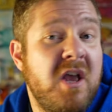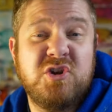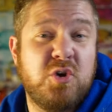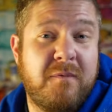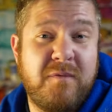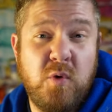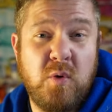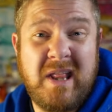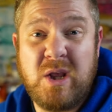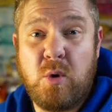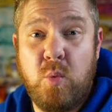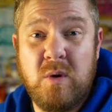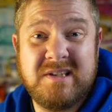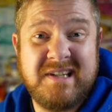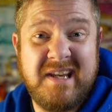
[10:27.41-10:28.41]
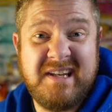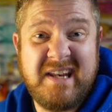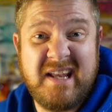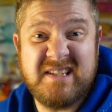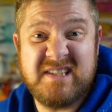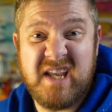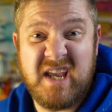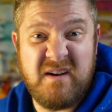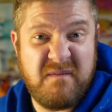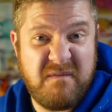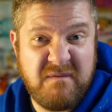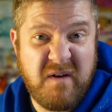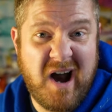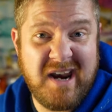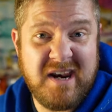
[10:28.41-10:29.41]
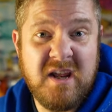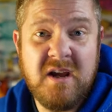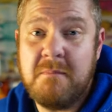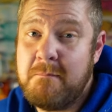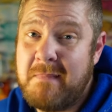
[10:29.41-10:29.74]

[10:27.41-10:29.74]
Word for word: So if you like whiskey tasting and fun,